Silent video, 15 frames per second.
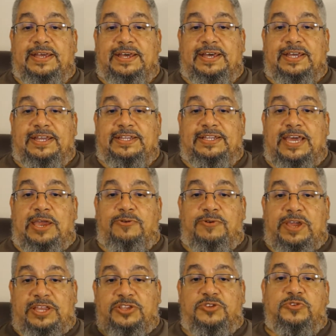
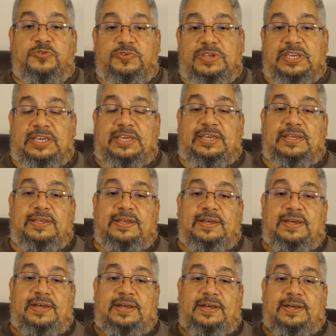directory
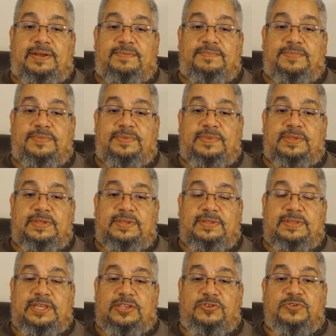
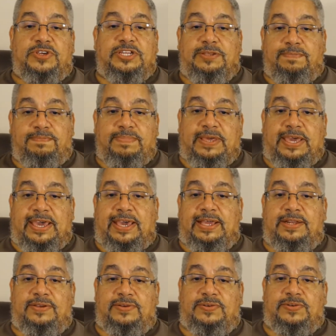that you can embed,